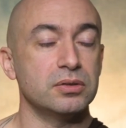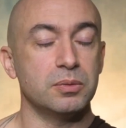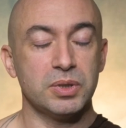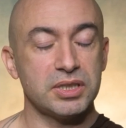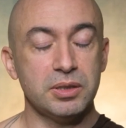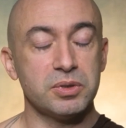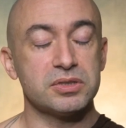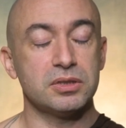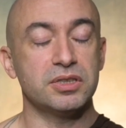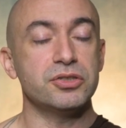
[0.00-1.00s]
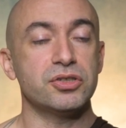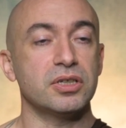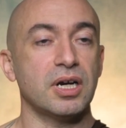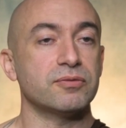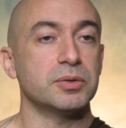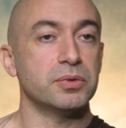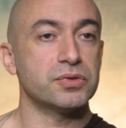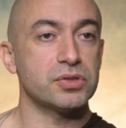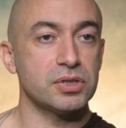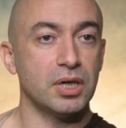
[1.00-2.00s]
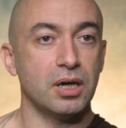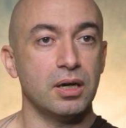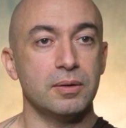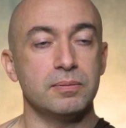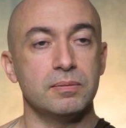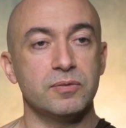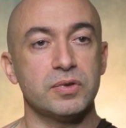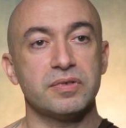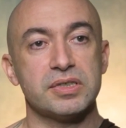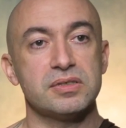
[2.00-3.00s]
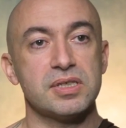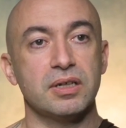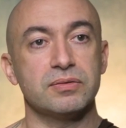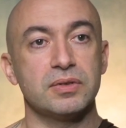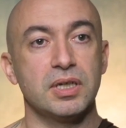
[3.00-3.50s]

what he was teaching afterwards for the rest of his life.